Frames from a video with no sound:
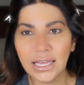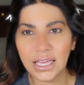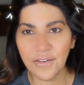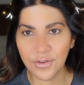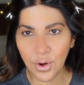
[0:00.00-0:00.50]

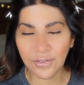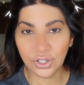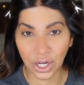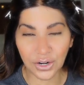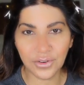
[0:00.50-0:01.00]
like if you have
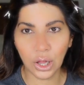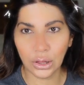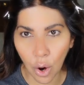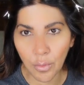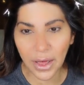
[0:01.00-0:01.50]
Jennifer
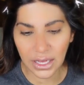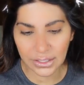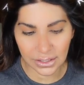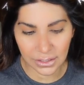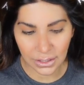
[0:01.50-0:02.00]

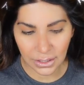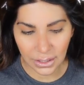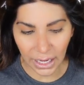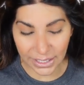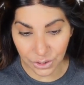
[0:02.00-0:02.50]
Lopez
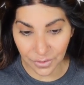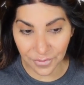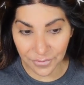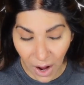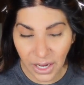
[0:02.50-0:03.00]
as your
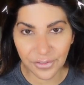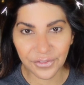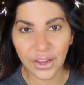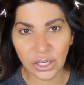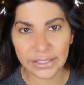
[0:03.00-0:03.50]
fucking
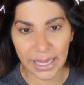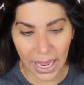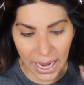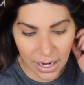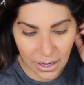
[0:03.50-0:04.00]

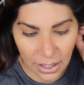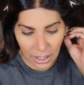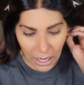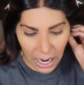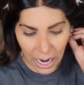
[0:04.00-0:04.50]
fiance
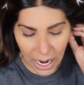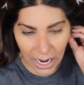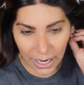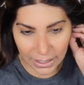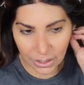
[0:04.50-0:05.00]

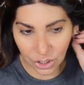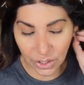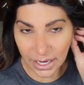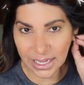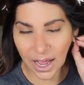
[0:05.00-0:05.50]
and you
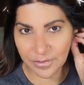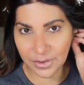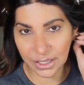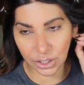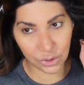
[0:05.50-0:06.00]
guys have,
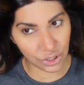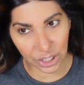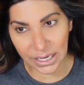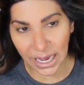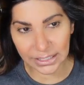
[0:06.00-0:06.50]

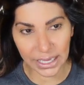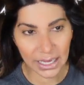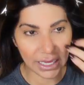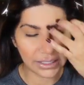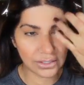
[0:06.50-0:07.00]
he had
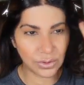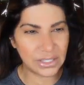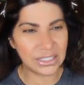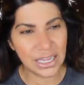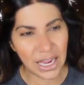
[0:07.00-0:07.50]
kids,
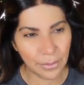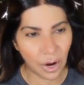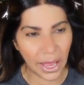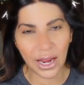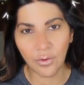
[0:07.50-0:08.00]
what's his name?
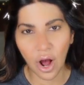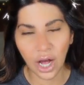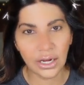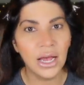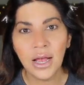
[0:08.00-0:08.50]

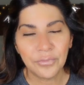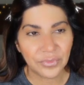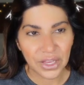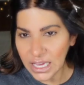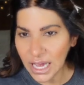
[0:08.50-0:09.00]
A-Rod.
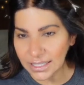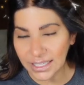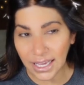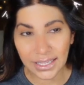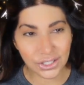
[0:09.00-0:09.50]
He had
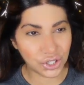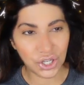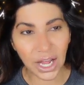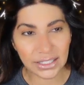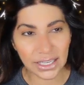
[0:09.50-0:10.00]
kids,
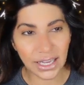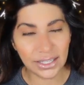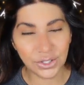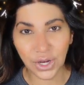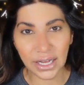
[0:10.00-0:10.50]
she had
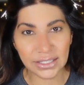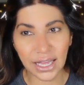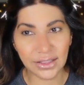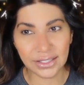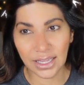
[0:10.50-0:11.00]
kids, you guys
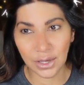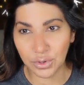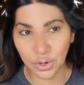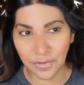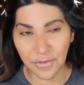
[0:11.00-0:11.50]
had this like
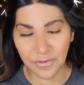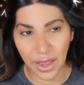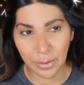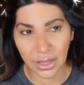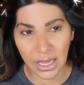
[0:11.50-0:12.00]
beautiful
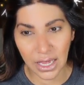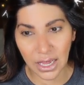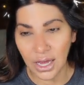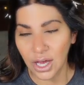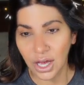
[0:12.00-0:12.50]

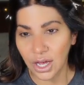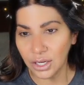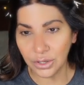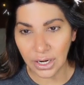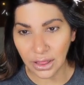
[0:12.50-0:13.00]
family,
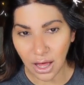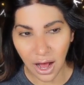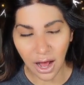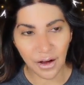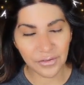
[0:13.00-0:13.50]
you're in
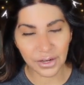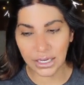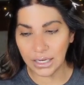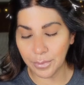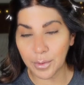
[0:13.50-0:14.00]
love,
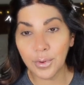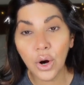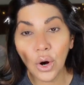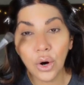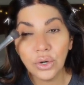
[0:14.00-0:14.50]
he
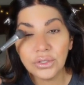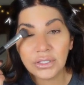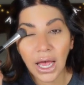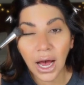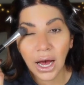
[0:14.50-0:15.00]

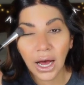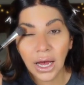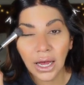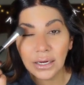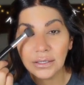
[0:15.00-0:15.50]
proposed
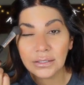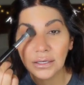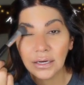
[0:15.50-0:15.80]
and